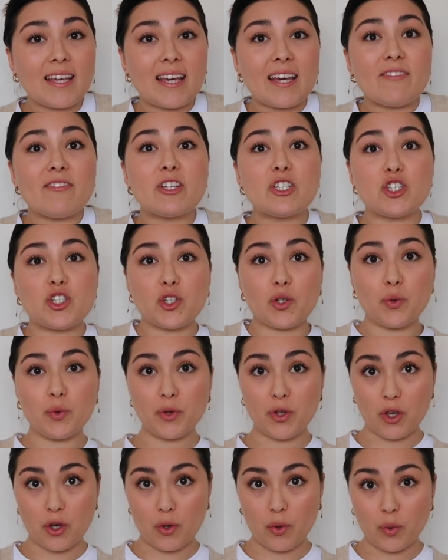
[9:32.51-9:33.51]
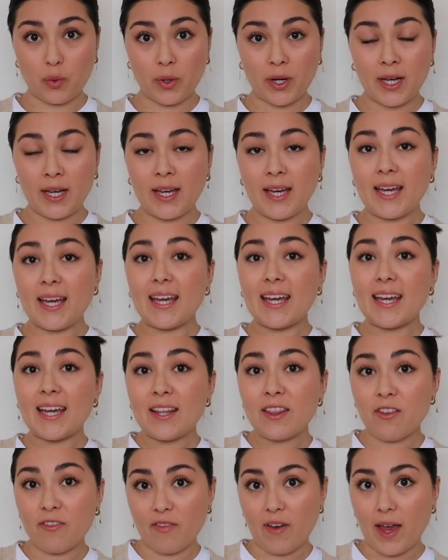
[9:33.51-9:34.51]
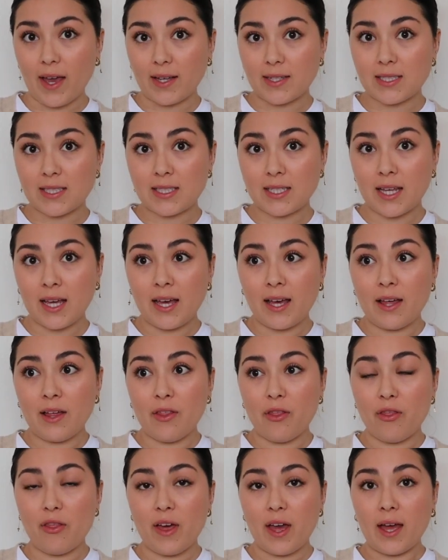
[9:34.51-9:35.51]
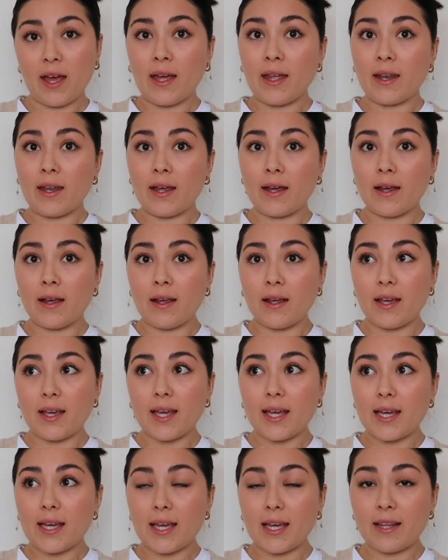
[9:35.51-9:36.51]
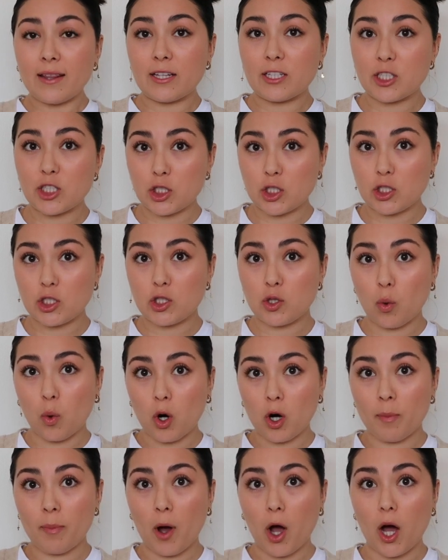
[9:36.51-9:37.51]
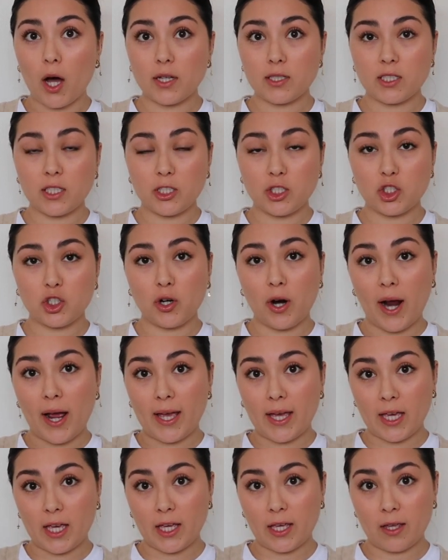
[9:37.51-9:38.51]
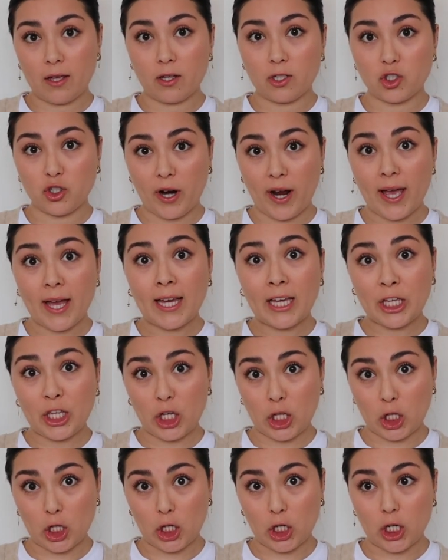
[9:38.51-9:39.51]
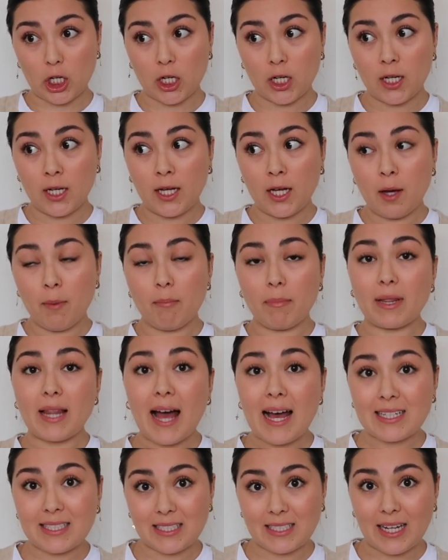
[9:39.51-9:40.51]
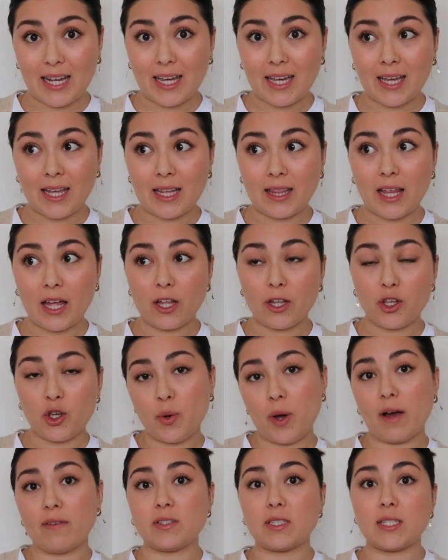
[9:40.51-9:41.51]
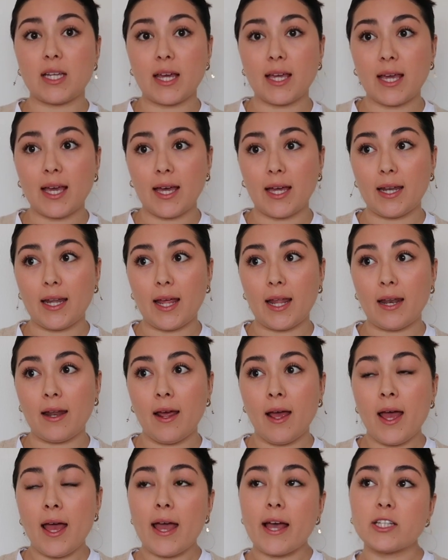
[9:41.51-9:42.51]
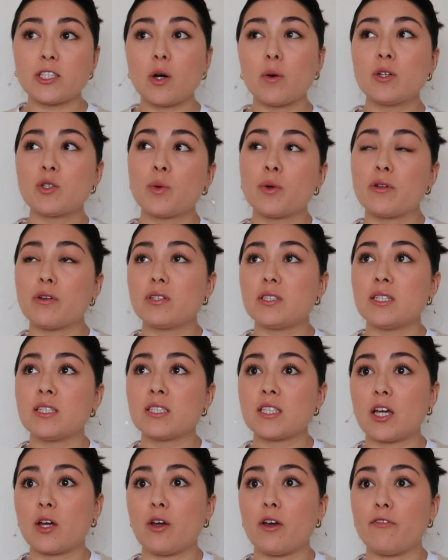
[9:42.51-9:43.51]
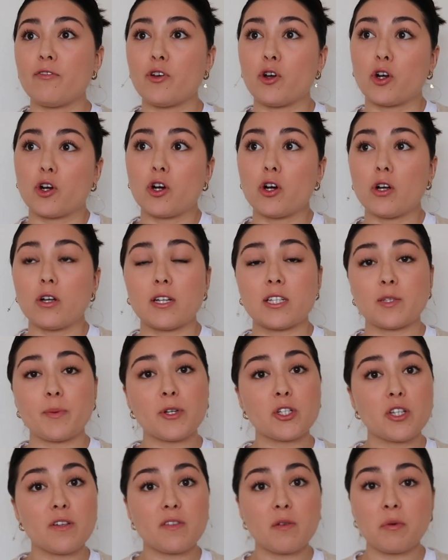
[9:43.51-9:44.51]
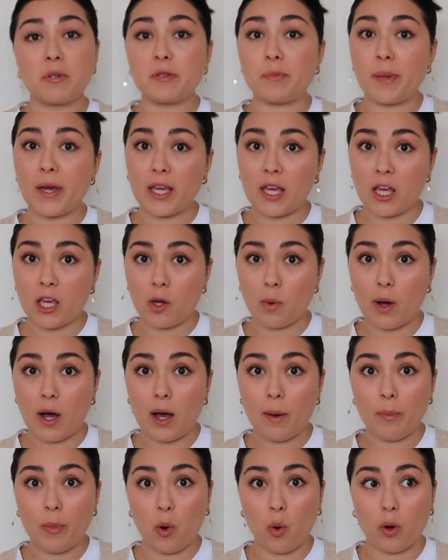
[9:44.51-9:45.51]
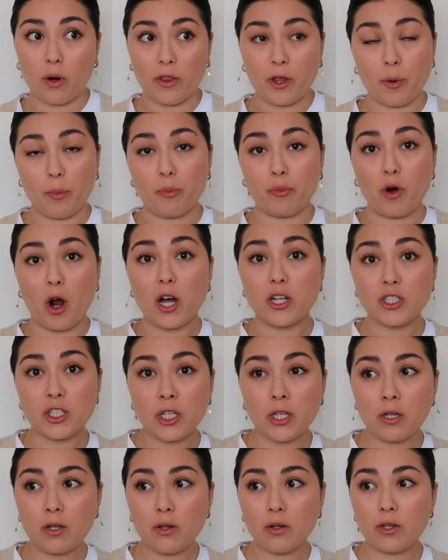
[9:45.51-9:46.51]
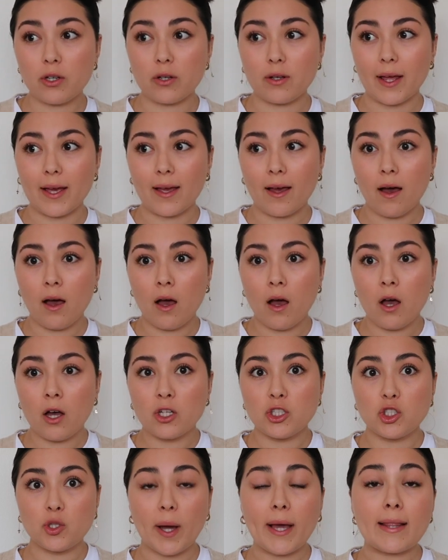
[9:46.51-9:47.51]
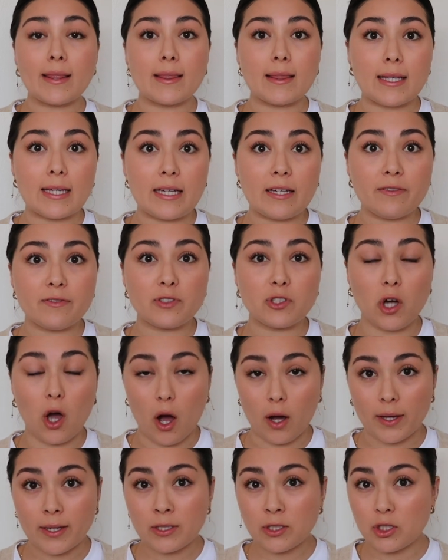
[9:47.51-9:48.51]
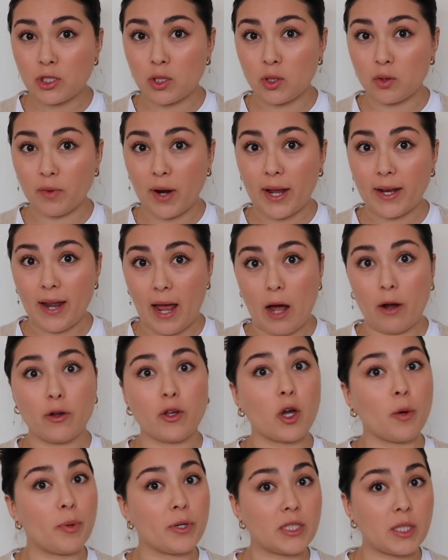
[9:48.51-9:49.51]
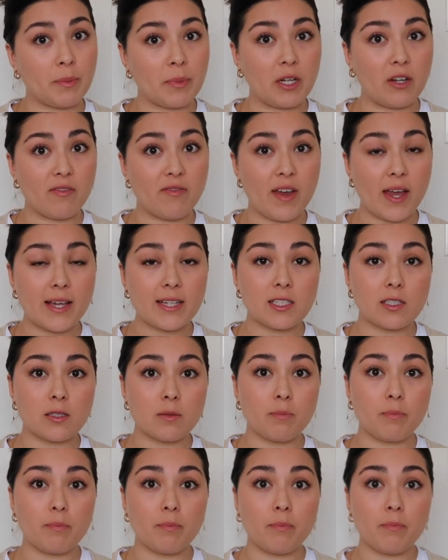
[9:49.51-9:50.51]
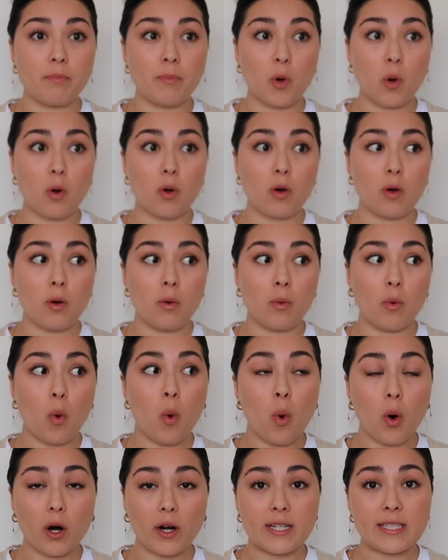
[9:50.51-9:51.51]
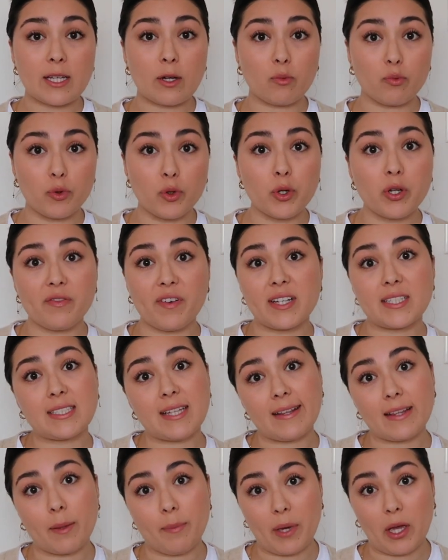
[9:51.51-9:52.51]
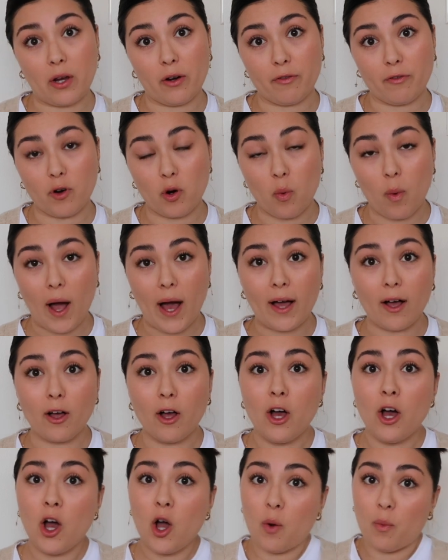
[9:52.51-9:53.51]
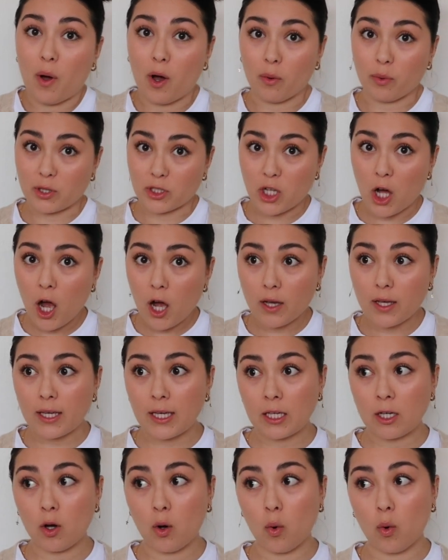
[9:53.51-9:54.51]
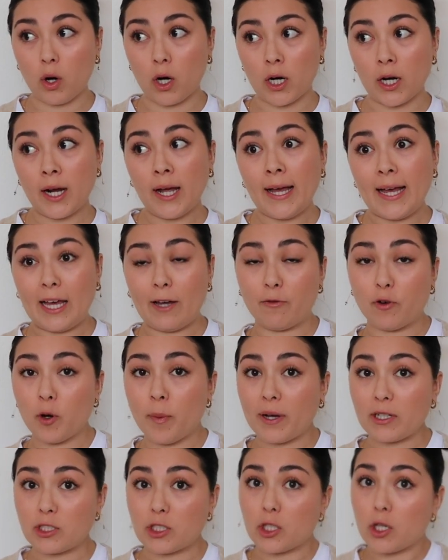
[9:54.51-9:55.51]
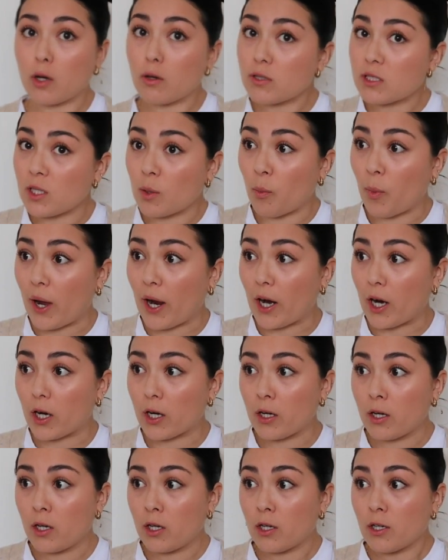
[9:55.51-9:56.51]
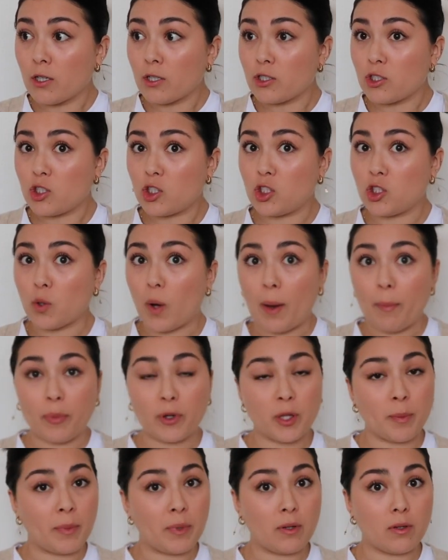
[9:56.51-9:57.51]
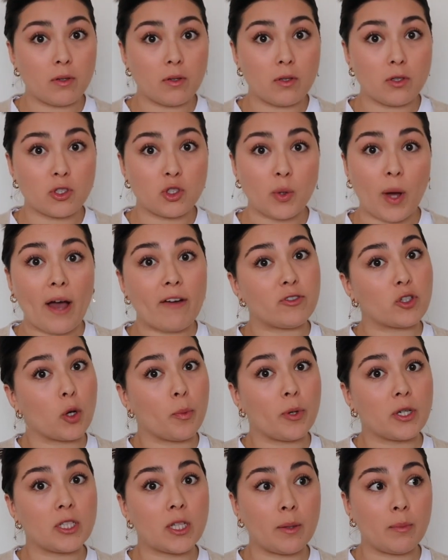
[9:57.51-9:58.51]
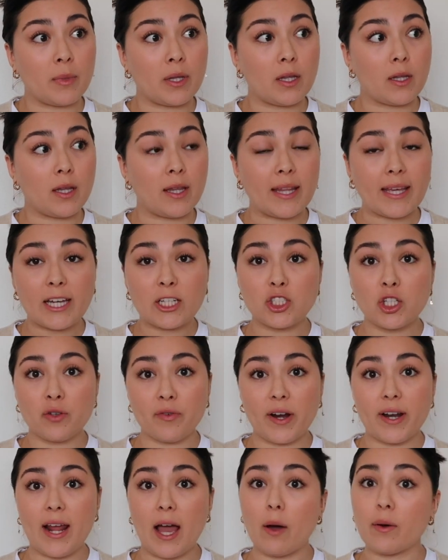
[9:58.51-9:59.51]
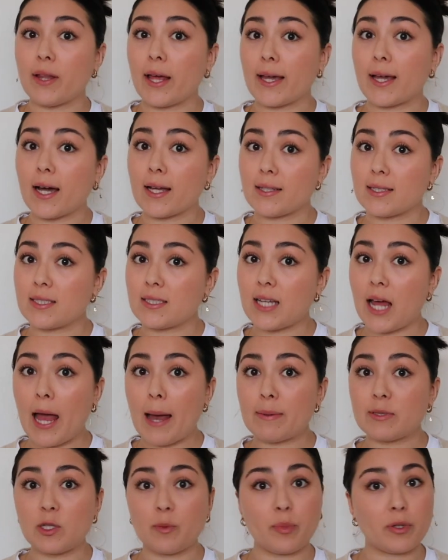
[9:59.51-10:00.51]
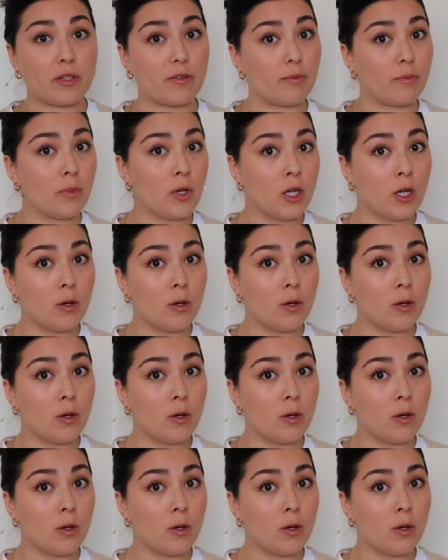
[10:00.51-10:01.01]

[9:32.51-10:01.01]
given to you in the vase than in the store-bought triangular plastic that you have to take in. And it's always one of those things, like if you're a girl, especially if somebody's picking you up or they're brought to you, you're like, do I leave talking to you right now to go put them in a vase? Or is it rude if I set them here for a while we're talking? Or if we're about to go somewhere, do I have to go put them in the kitchen right now and like cut the stems and put the